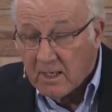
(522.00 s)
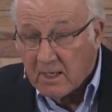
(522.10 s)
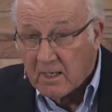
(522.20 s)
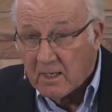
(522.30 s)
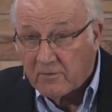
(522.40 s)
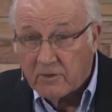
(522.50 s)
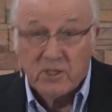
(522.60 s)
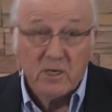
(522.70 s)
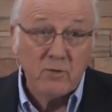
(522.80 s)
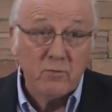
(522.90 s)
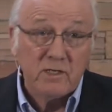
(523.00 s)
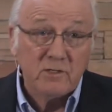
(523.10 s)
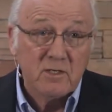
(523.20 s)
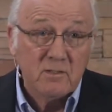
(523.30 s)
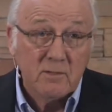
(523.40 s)
Uh, there's another
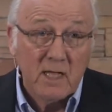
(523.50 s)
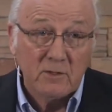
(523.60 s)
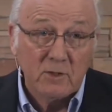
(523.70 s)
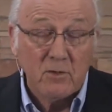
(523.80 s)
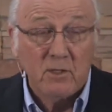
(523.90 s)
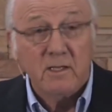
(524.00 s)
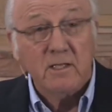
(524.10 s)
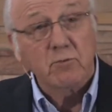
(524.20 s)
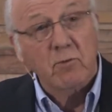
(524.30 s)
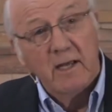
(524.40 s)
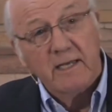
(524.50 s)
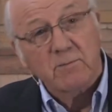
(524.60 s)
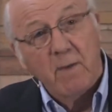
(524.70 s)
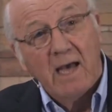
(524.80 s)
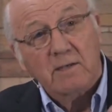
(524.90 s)
reason, and certainly this relates
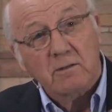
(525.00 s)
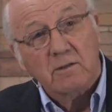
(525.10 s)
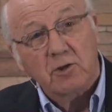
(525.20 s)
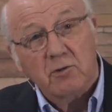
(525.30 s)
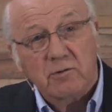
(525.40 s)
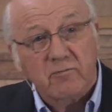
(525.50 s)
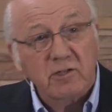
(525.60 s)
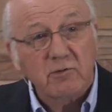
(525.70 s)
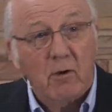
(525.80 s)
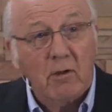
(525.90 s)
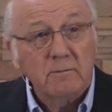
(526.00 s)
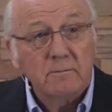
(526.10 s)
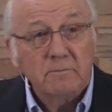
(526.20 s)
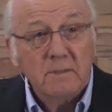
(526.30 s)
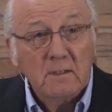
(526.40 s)
back to the children of Israel
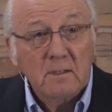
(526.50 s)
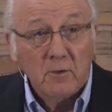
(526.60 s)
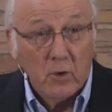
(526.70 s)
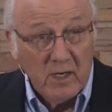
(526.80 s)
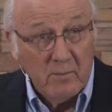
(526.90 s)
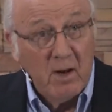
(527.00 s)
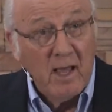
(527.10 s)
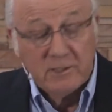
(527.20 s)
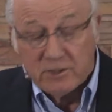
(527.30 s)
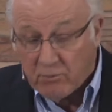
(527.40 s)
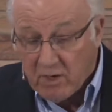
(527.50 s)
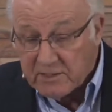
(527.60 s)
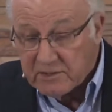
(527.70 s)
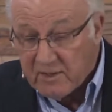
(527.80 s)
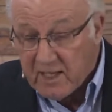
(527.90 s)
though it applies to
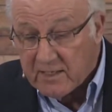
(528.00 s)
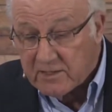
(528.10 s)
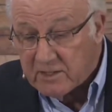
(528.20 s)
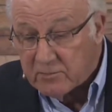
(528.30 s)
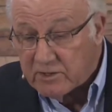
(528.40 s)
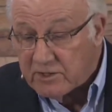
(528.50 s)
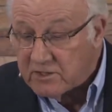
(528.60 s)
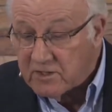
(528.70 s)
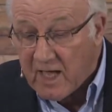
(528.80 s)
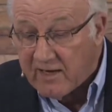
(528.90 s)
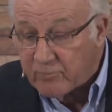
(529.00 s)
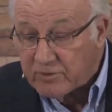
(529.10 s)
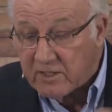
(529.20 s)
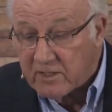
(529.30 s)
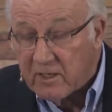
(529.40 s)
us, and that is that we just not have
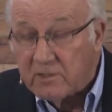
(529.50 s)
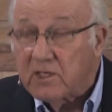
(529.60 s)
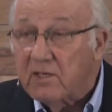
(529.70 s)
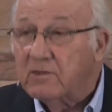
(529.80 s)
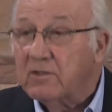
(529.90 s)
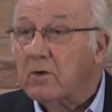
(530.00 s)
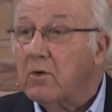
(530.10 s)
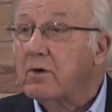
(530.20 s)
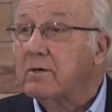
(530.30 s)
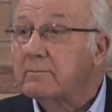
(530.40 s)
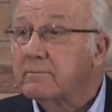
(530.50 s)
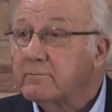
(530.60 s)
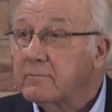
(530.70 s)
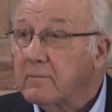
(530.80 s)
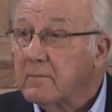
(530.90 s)
presented ourselves to the Lord.
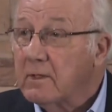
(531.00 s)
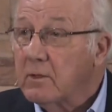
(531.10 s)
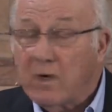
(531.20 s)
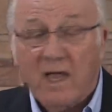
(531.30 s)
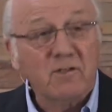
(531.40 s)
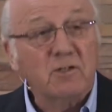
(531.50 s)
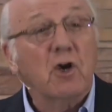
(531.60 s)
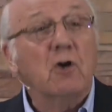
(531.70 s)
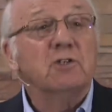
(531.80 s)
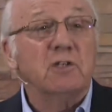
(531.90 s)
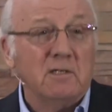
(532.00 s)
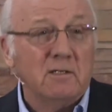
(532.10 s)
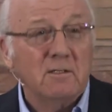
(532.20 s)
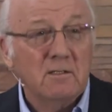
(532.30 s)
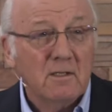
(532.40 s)
We haven't chosen
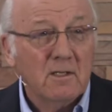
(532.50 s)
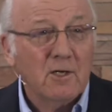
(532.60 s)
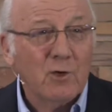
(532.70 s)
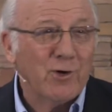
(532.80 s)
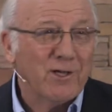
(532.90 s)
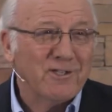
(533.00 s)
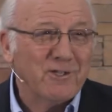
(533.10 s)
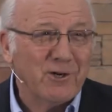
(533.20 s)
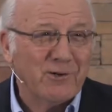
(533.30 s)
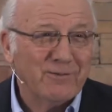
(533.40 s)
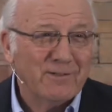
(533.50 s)
who we're going to serve.